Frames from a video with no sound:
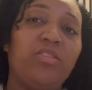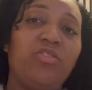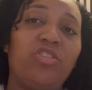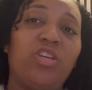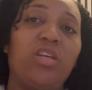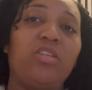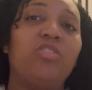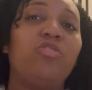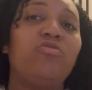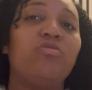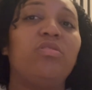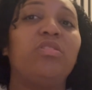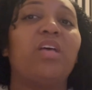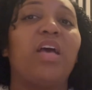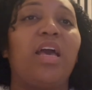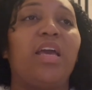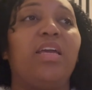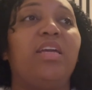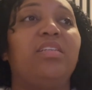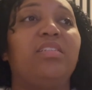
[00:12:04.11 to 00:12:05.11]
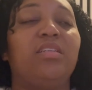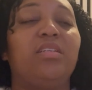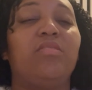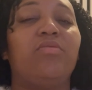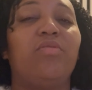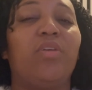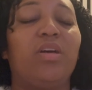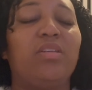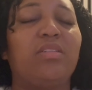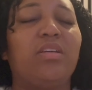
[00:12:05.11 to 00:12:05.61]
She actually uses an AAC
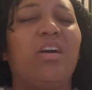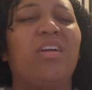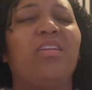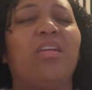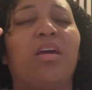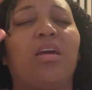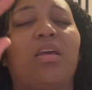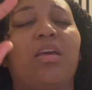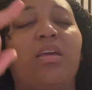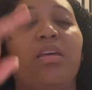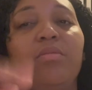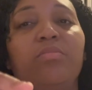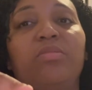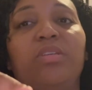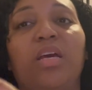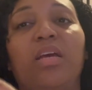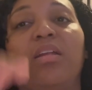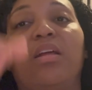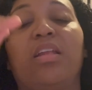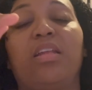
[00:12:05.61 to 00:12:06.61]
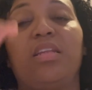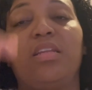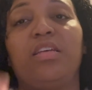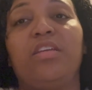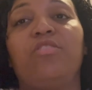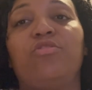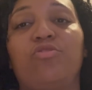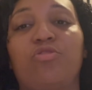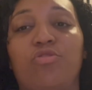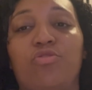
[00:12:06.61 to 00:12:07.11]
device now, and I keep saying I
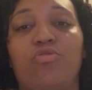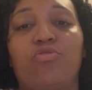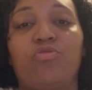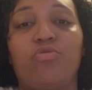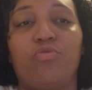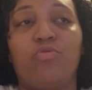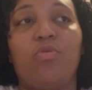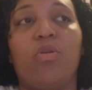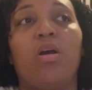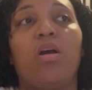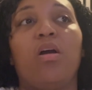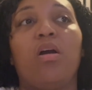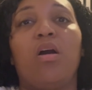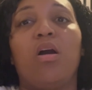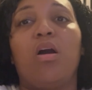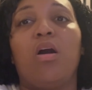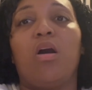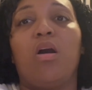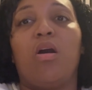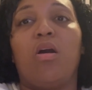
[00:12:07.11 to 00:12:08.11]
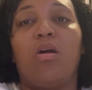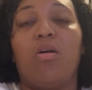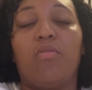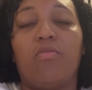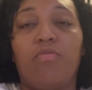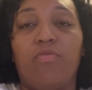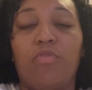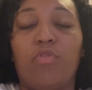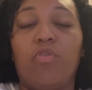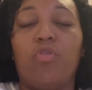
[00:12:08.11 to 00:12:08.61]
need to do a
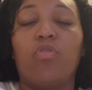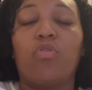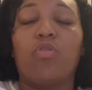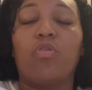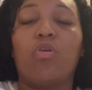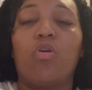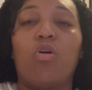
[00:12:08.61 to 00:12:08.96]
vlog